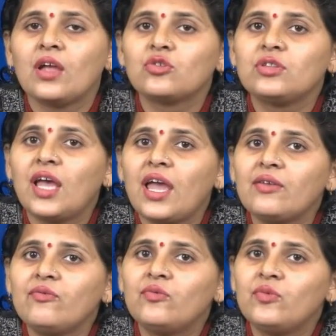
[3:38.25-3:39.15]
So then
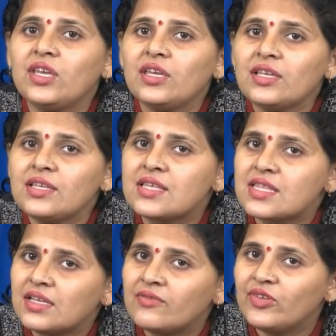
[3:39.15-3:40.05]
we
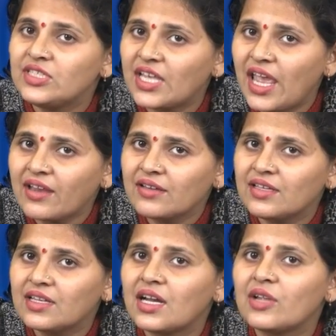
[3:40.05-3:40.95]
check
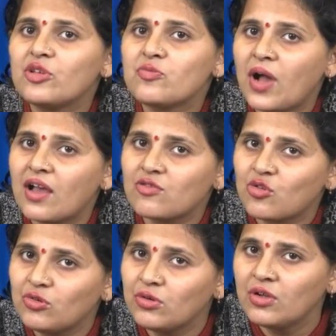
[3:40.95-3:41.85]
the curve will pass
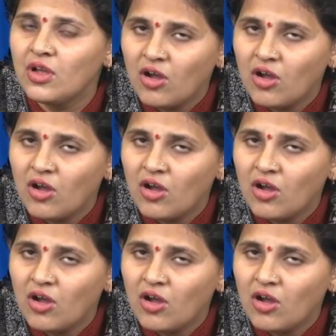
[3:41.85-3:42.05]
through